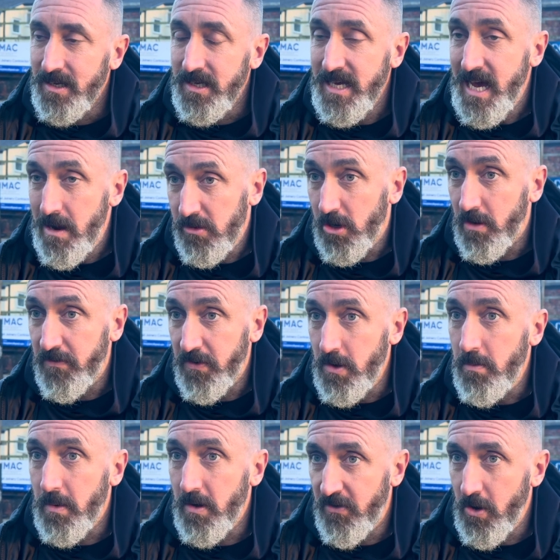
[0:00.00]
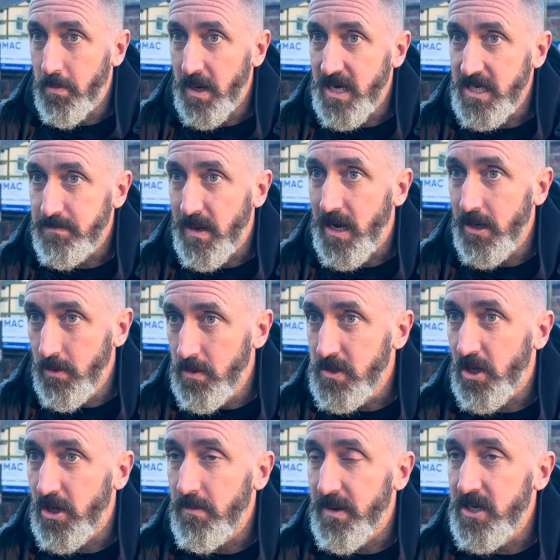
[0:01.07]
Yeah, we've got a few players back. Lou was
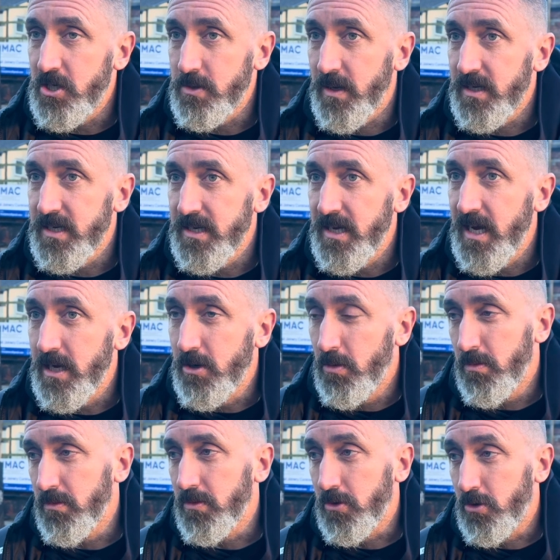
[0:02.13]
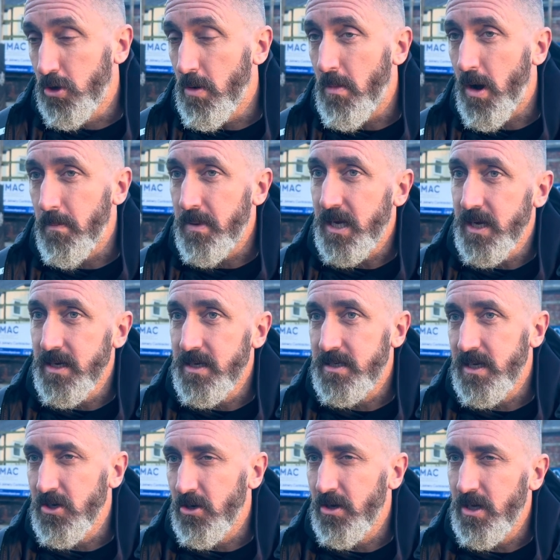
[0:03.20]
on the bench as well today, couldn't come on because
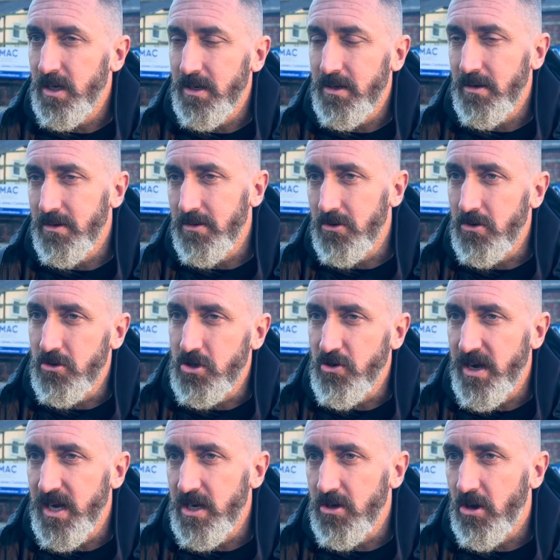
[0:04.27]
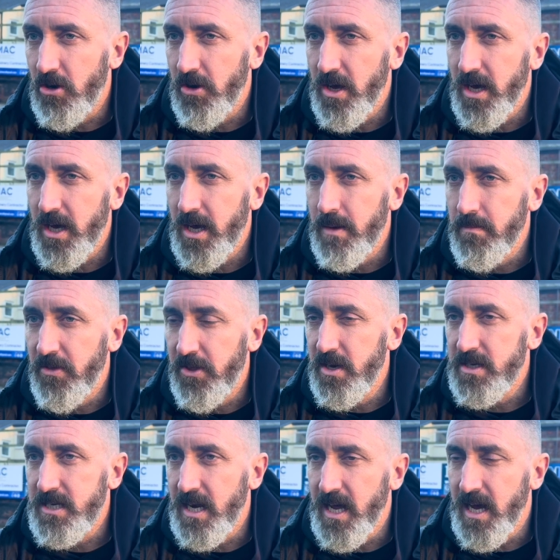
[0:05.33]
he'd only trained on
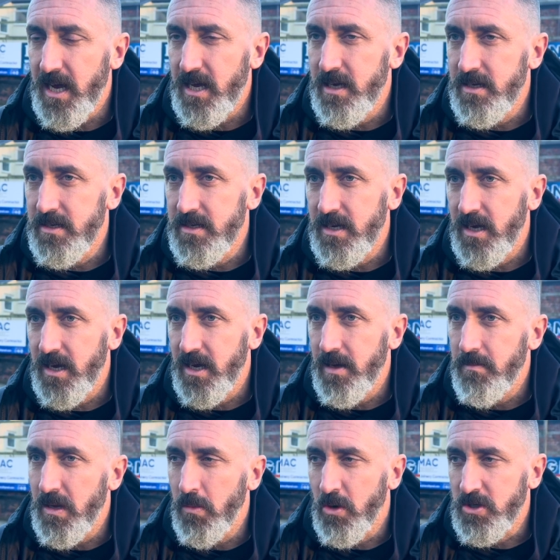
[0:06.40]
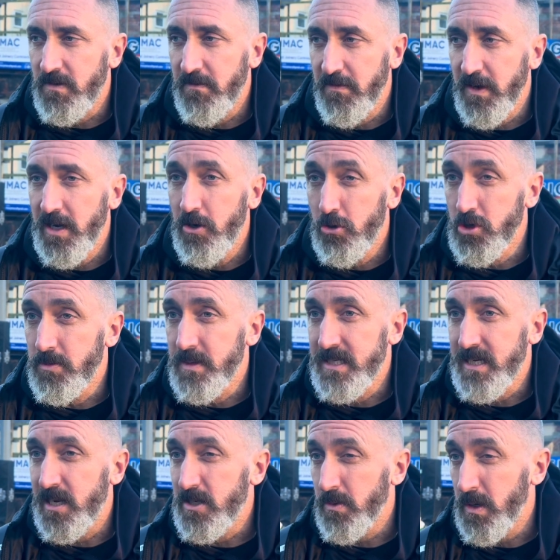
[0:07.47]
Thursday night, and he wasn't feeling 100%,
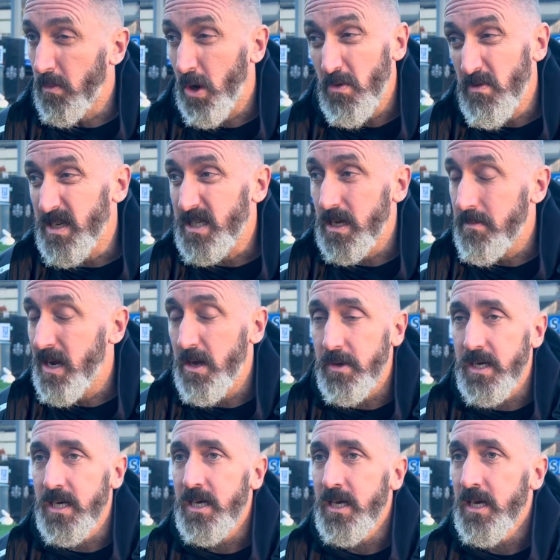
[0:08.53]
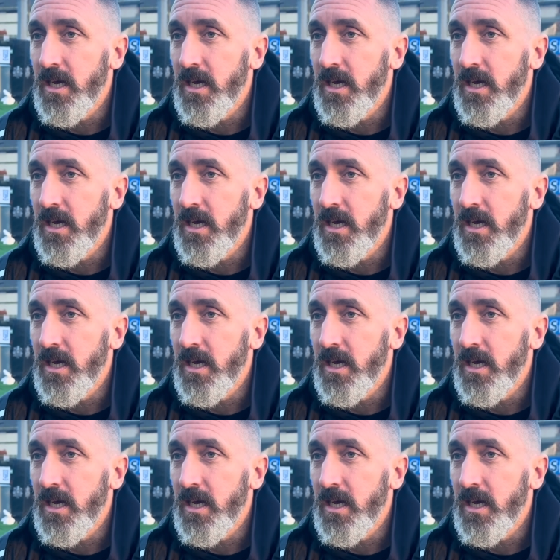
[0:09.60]
so we didn't want to risk him anywhere.